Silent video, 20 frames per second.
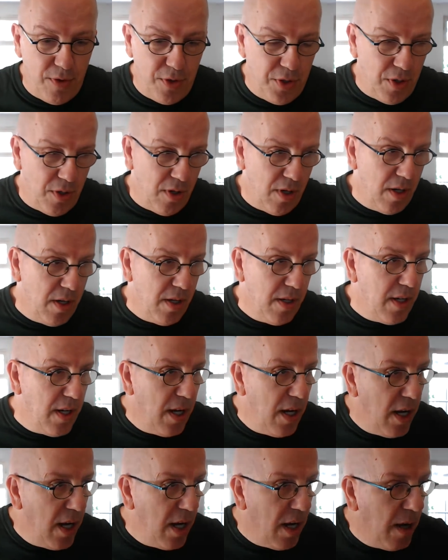for sure.
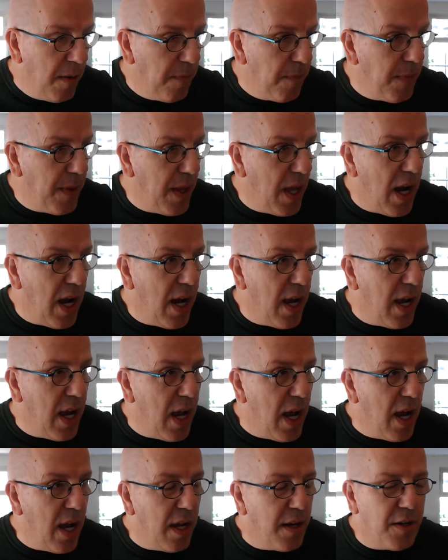I
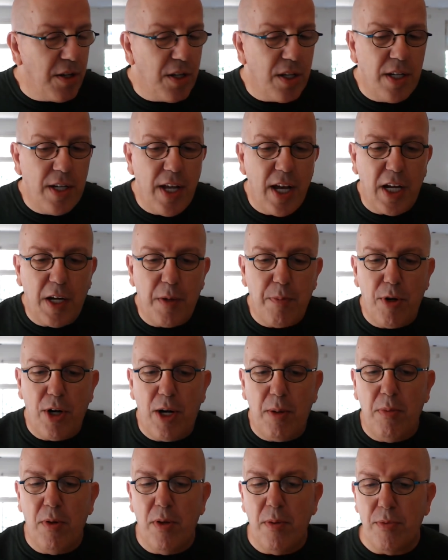had neck
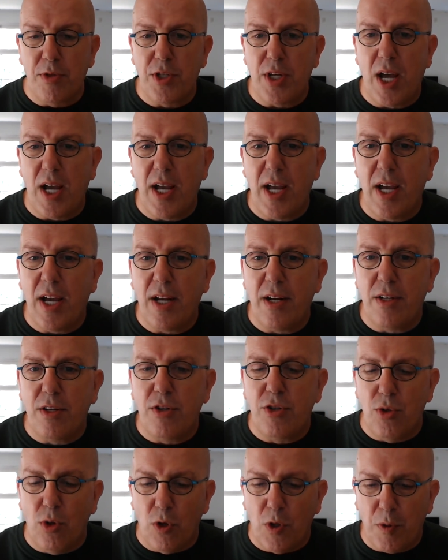problems. I
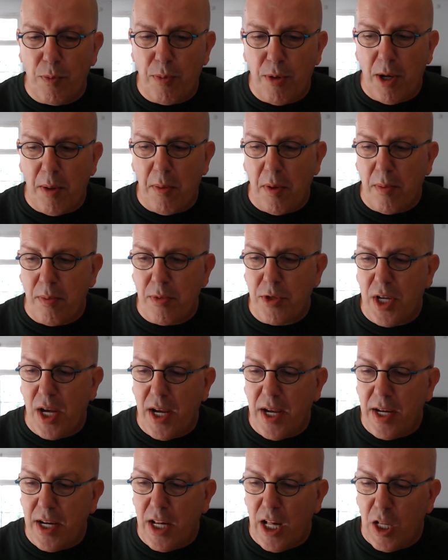had shoulder problems.
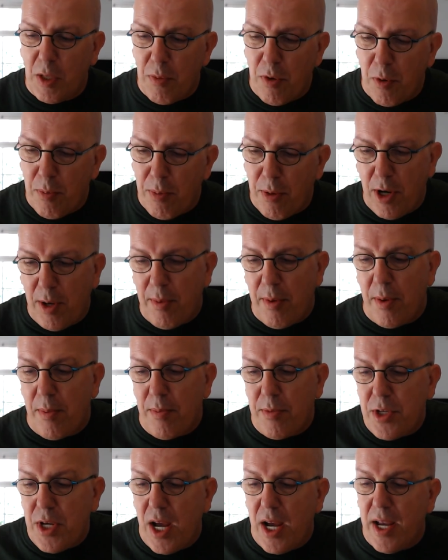I had elbow
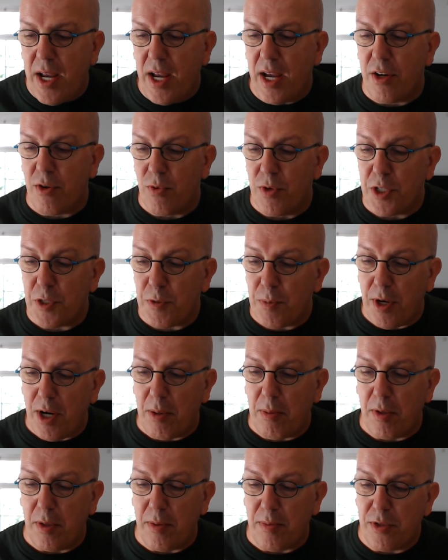problems. I had wrist
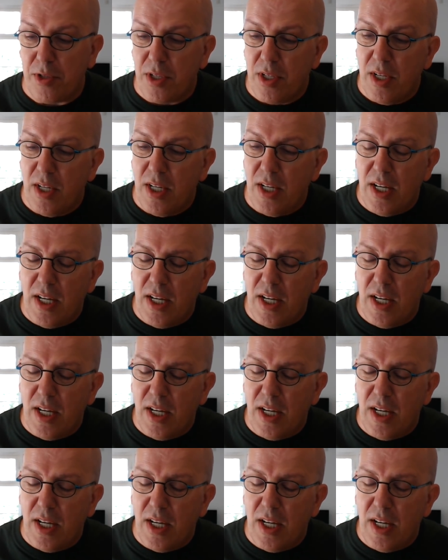problems.